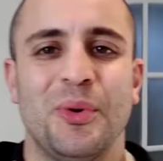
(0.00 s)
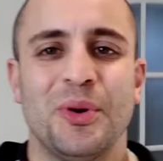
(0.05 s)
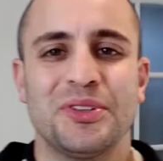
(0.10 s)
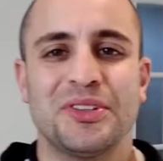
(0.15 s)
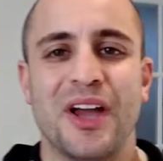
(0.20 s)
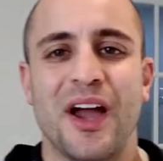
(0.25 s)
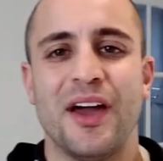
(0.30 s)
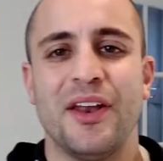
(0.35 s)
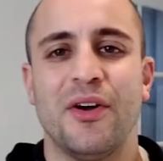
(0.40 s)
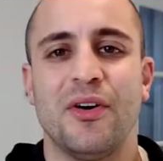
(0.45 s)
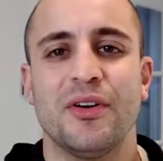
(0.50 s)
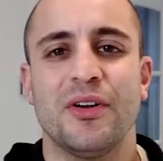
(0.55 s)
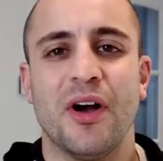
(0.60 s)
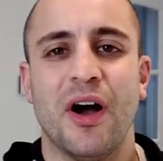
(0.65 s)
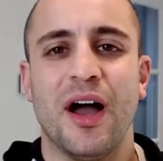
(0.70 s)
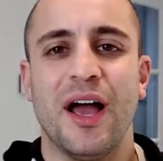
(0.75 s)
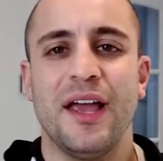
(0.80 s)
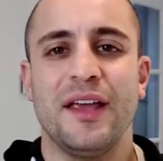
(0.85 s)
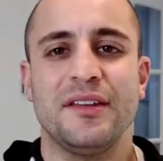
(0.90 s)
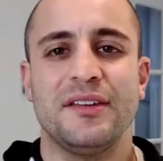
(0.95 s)
What's going on,
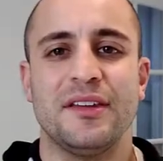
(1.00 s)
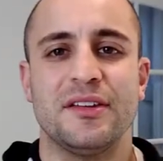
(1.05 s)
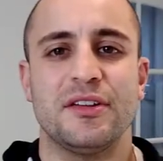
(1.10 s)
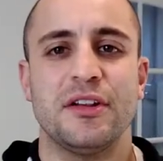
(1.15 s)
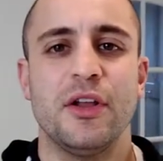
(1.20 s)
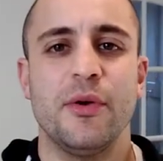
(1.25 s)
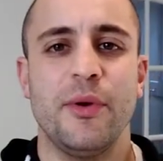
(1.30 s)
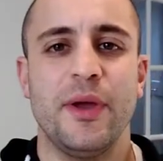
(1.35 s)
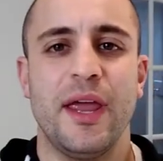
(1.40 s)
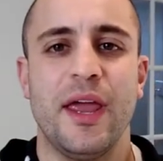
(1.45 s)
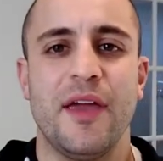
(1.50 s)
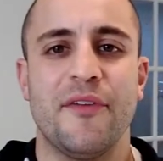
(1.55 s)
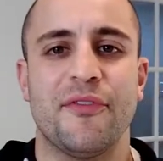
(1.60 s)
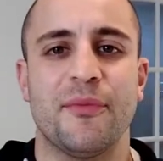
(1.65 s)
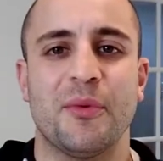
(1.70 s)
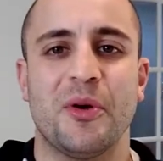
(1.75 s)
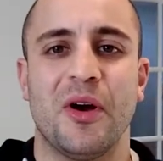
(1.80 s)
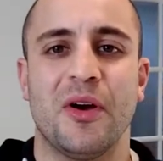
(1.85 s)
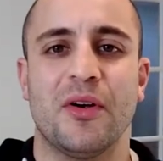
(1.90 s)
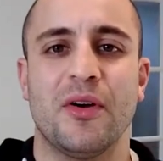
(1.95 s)
guys? It's Louis here
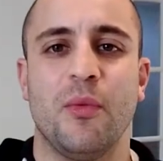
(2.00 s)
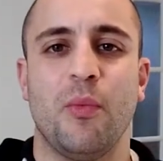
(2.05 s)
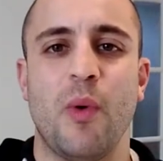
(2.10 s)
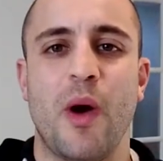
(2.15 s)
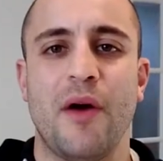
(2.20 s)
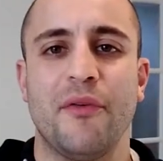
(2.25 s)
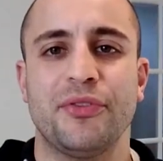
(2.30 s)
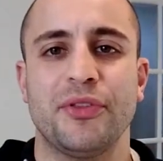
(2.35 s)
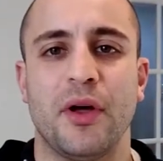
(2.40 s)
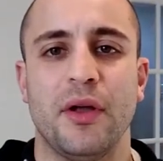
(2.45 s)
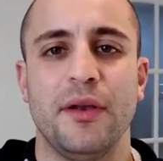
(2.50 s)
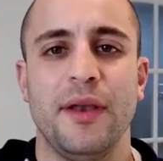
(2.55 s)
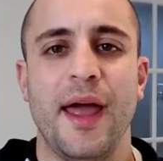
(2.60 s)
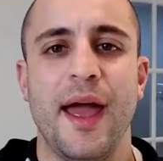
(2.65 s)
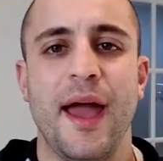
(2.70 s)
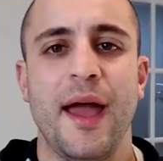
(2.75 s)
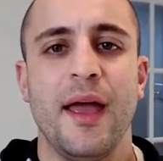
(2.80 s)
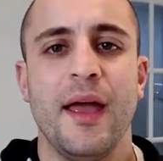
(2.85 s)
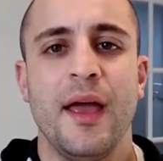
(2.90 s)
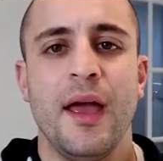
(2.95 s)
from conquered wealth dot
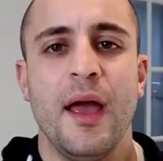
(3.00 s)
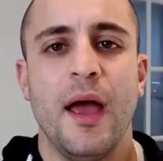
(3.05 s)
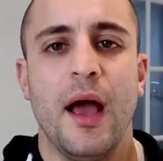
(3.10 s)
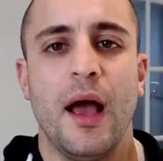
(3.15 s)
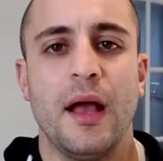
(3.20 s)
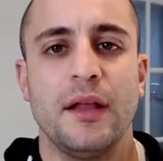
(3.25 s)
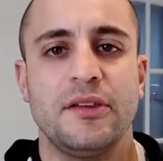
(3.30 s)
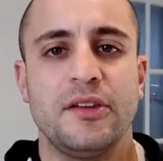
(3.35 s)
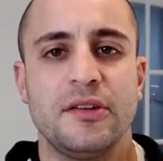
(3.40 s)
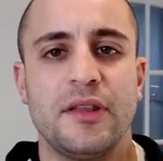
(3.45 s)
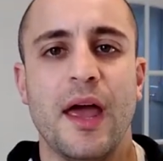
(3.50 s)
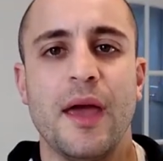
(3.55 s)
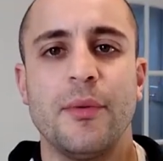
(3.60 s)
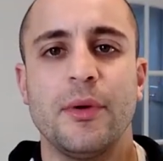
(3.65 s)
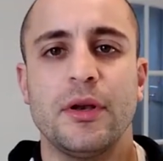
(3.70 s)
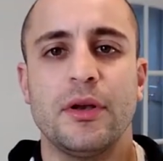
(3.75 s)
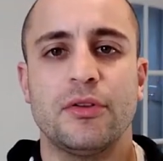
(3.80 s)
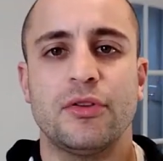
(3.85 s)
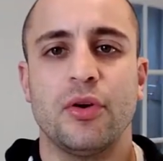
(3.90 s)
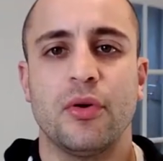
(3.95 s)
net, and today we're
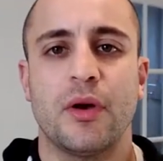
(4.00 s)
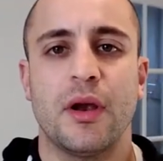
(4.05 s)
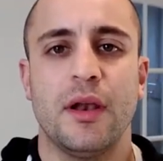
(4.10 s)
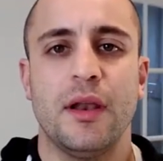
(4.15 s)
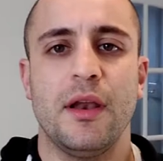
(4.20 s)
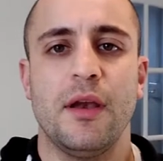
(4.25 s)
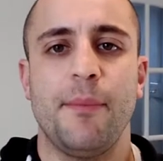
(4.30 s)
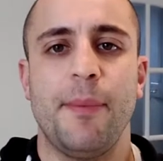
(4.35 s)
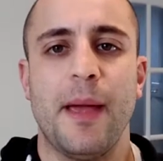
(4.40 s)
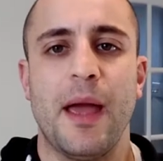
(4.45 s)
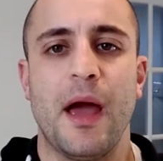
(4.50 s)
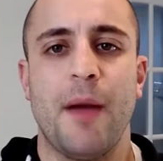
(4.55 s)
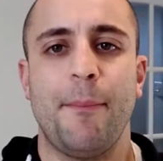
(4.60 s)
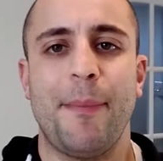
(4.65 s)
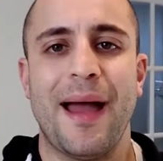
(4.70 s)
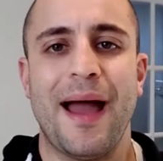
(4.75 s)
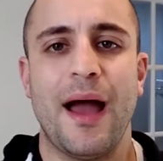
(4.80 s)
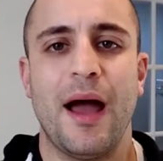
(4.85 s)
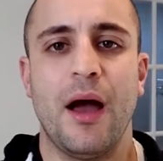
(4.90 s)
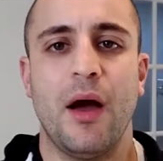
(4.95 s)
going to talk a little bit
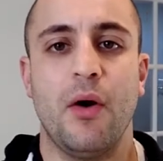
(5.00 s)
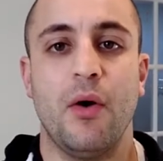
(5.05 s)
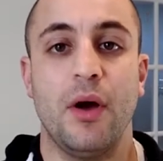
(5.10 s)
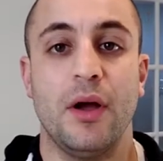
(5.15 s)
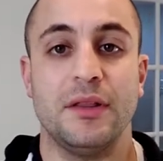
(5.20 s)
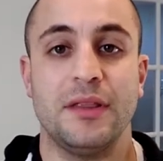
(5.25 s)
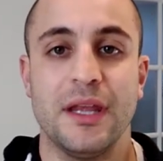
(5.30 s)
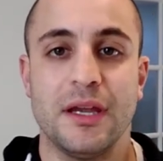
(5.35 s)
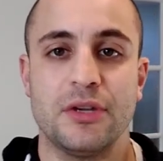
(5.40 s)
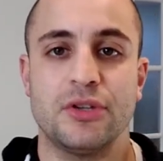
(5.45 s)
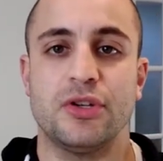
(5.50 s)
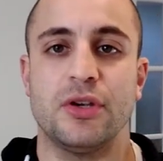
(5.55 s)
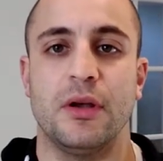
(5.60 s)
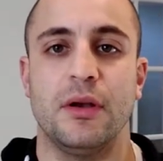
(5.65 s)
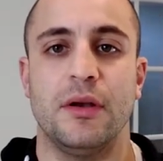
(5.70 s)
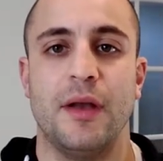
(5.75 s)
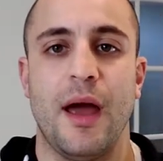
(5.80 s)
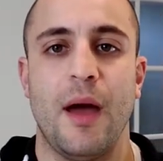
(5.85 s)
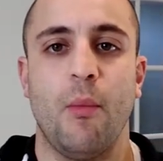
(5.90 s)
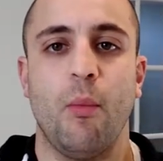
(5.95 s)
about
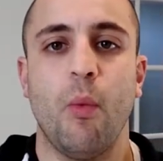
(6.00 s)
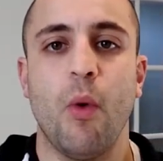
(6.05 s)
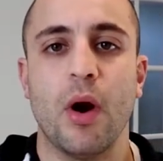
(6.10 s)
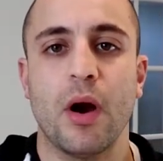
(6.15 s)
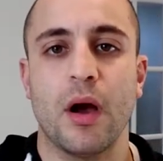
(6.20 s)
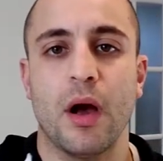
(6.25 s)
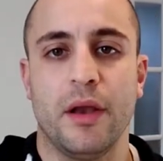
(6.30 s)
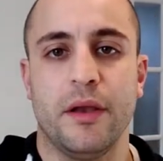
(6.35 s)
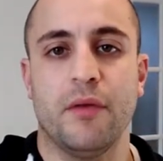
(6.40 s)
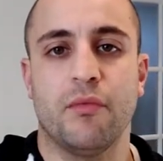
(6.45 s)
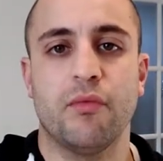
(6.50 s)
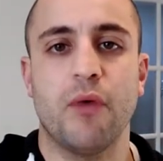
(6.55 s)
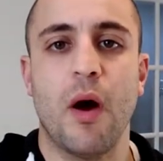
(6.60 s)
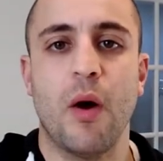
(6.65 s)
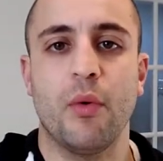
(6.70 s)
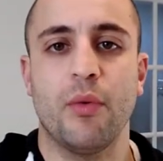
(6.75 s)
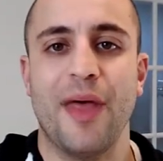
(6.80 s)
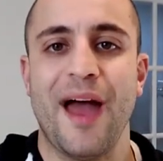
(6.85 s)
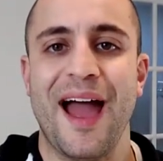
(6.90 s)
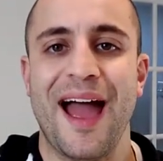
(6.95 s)
addiction and what kind of
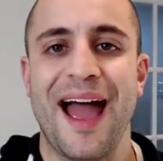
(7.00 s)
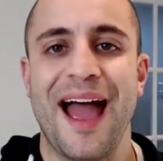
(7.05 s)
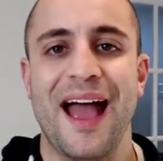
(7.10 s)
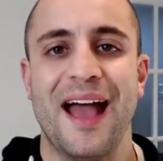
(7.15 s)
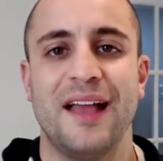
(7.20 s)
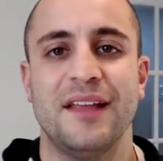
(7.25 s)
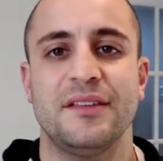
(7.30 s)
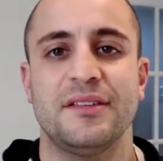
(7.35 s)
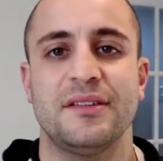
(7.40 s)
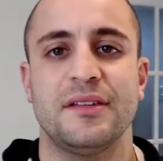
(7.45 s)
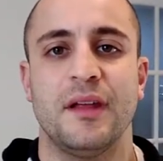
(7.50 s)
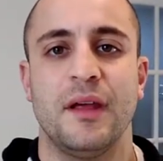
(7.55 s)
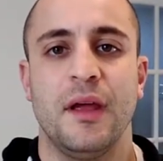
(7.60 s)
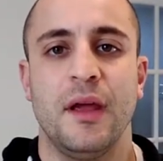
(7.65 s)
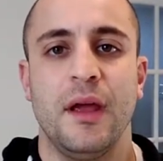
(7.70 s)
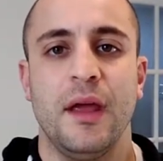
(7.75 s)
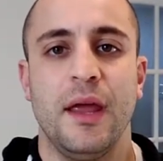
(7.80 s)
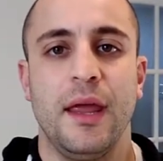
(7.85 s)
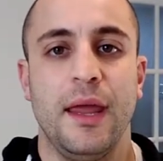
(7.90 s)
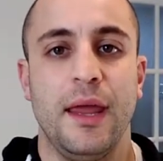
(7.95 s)
role that has
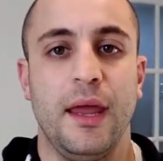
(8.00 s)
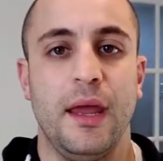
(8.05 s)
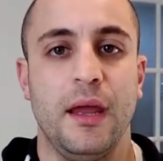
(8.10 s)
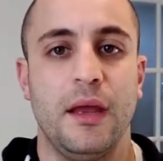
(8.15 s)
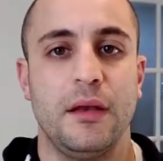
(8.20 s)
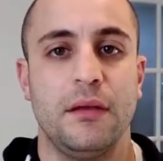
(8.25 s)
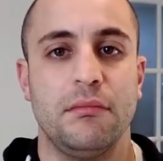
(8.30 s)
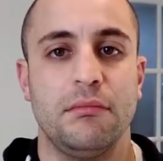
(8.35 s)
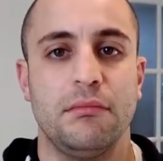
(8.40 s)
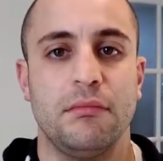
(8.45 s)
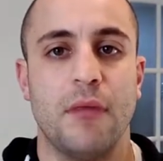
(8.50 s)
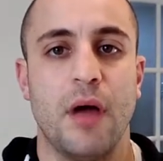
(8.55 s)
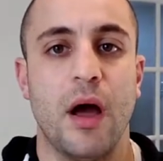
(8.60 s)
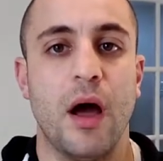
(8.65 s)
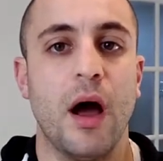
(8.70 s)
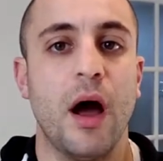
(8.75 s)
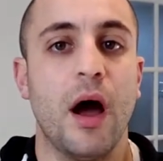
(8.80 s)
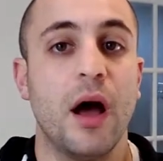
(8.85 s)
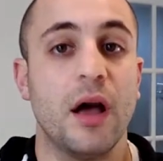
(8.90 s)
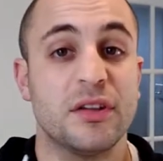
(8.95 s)
in
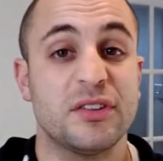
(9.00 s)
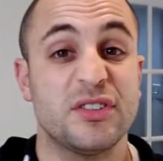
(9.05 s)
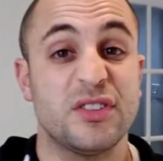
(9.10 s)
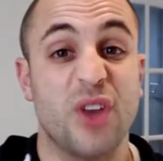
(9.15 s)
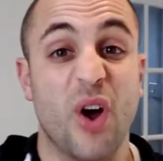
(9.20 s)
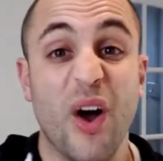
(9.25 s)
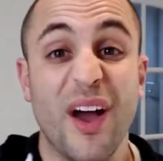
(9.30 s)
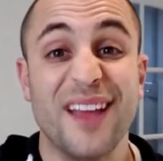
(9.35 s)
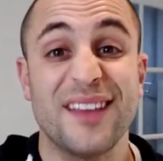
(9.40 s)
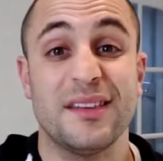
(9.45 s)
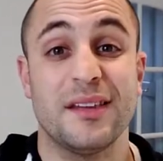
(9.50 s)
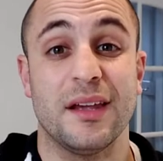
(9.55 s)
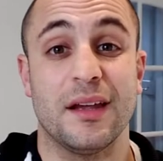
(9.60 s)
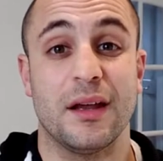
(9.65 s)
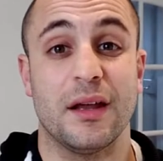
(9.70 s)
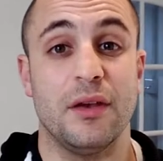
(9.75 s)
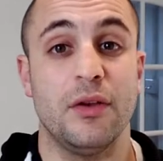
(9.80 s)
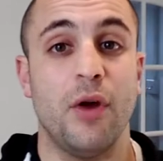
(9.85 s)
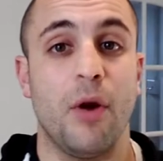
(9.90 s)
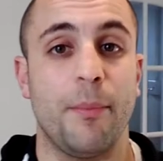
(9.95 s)
us dieting
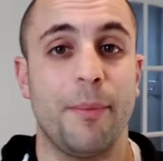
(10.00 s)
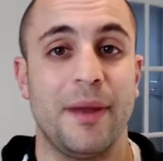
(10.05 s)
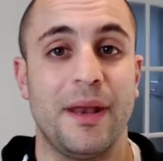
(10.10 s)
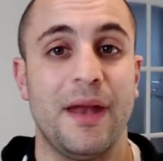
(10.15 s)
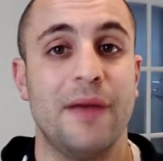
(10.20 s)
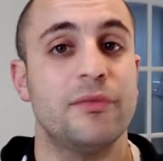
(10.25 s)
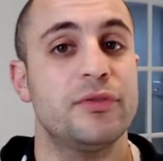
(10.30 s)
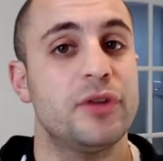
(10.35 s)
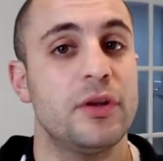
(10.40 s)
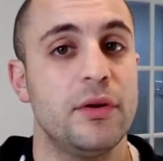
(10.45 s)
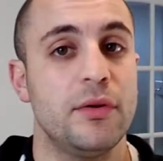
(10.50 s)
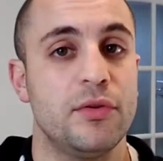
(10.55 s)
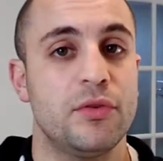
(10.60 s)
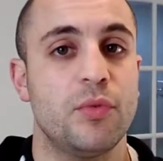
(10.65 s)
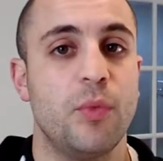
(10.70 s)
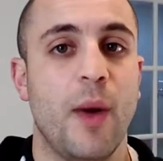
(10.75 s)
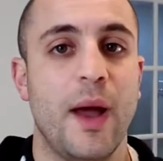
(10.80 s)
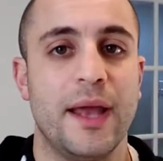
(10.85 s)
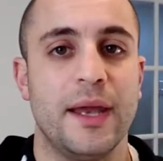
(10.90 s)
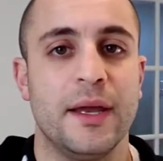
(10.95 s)
and not being able to lose
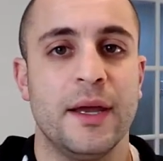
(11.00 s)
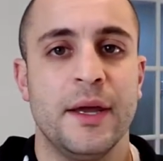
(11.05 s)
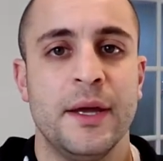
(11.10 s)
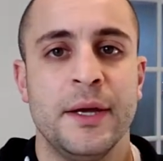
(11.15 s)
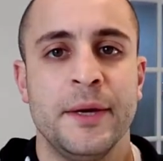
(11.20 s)
weight.